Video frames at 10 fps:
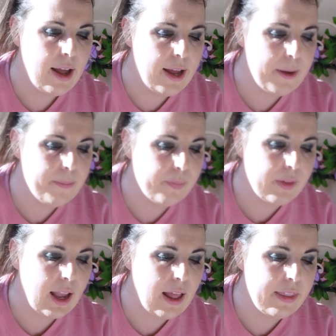
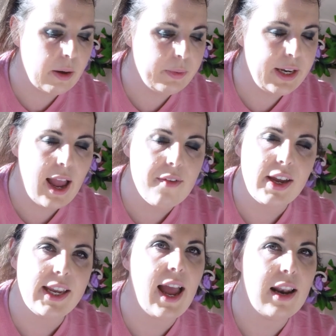and then we have
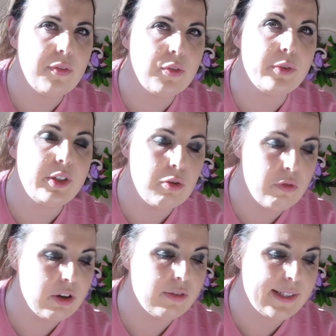a California
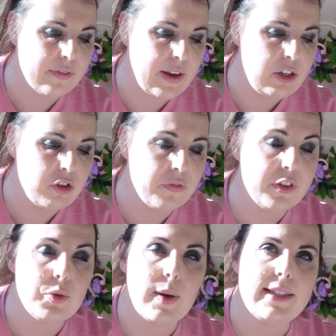Grill reservation
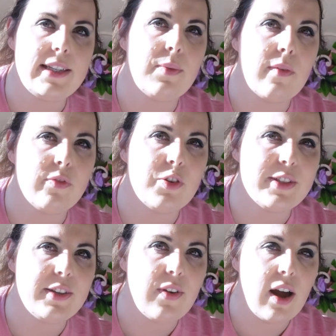for
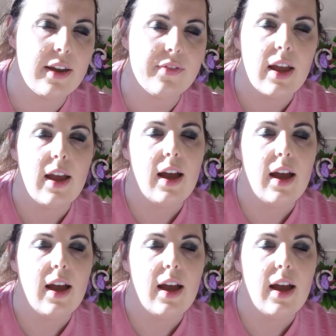$21.45.